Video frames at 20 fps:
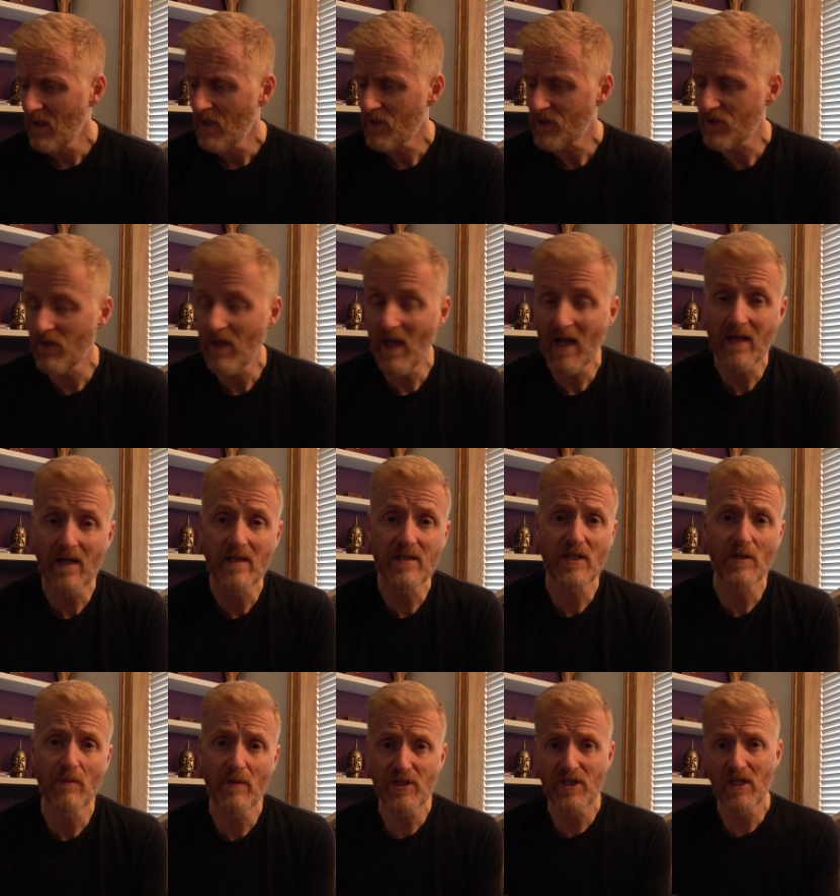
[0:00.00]
So they are
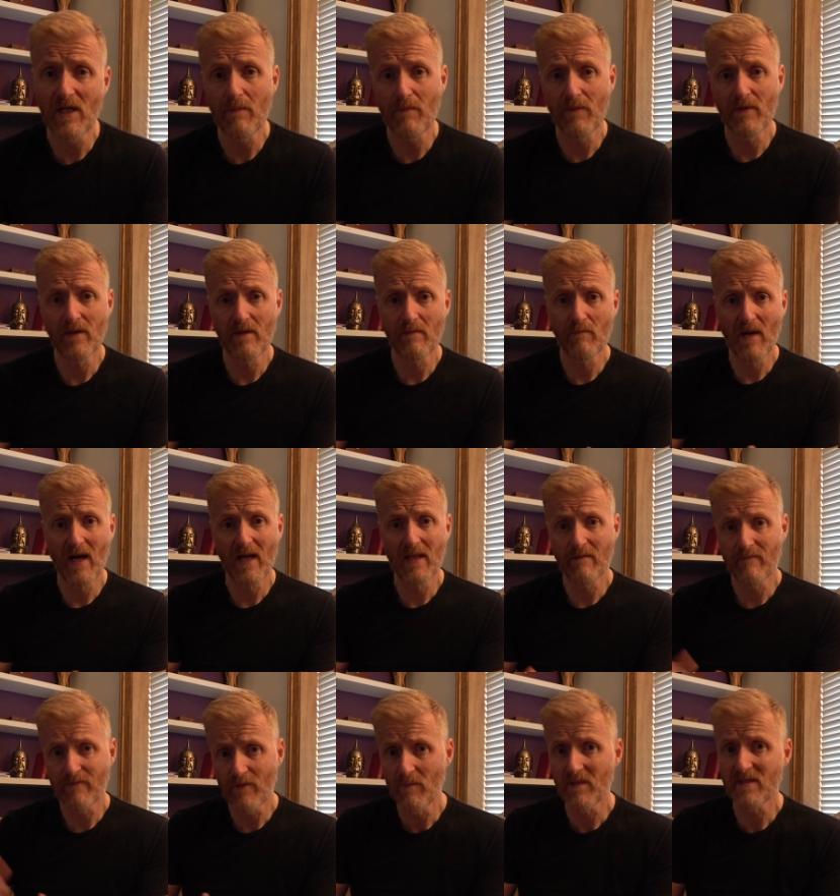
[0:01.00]
considerably cheaper than buying
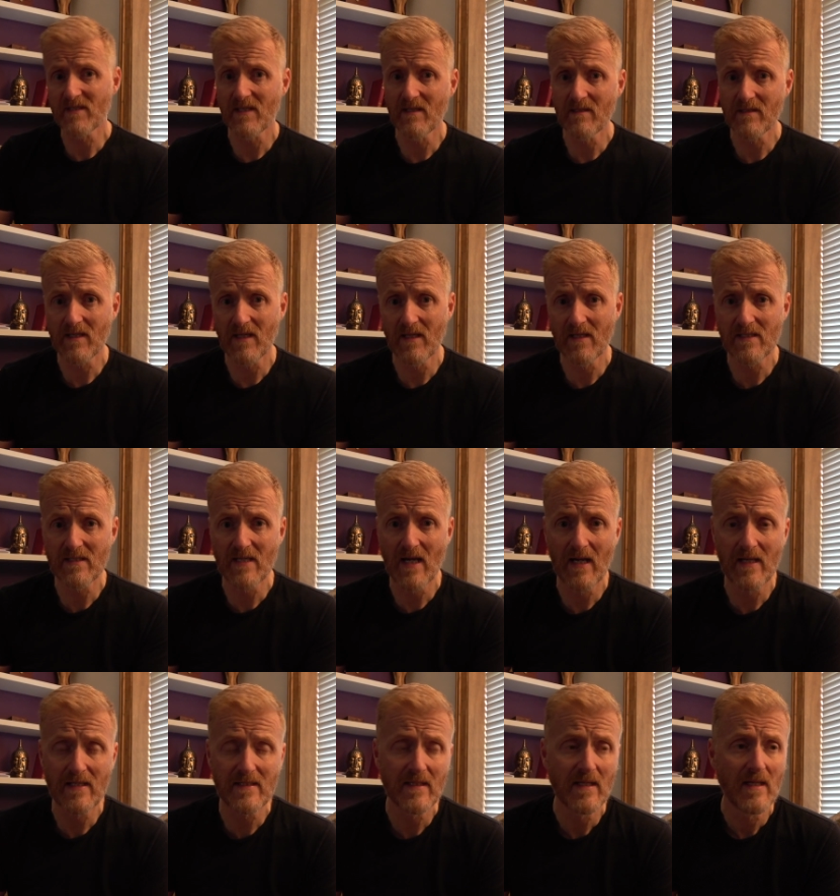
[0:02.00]
them from the Sealskinz
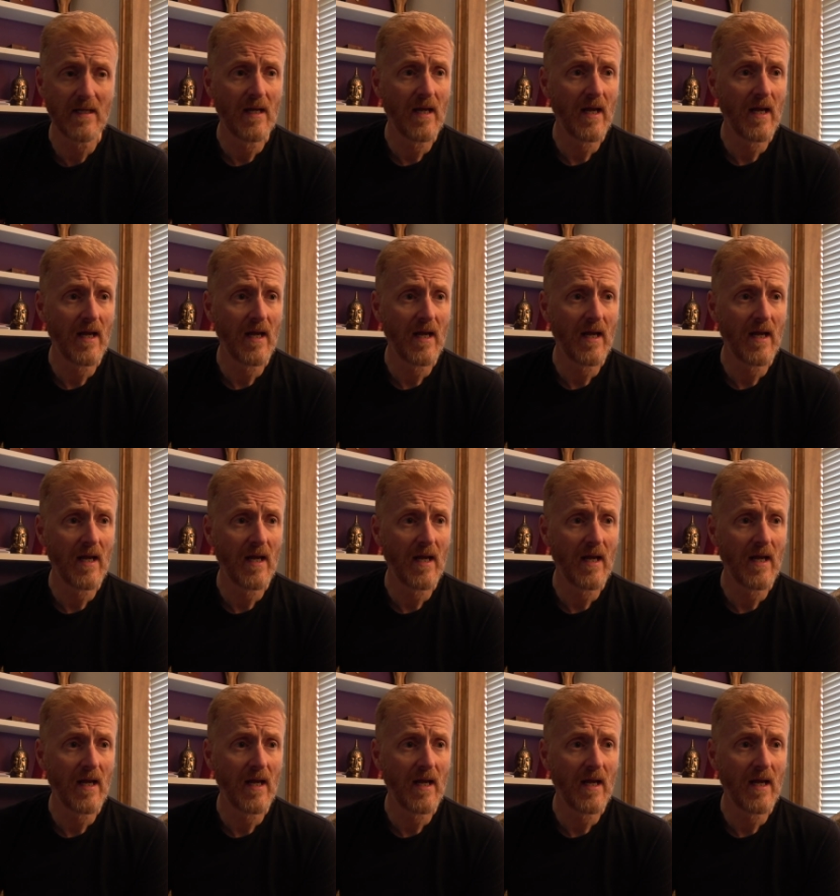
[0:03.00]
site.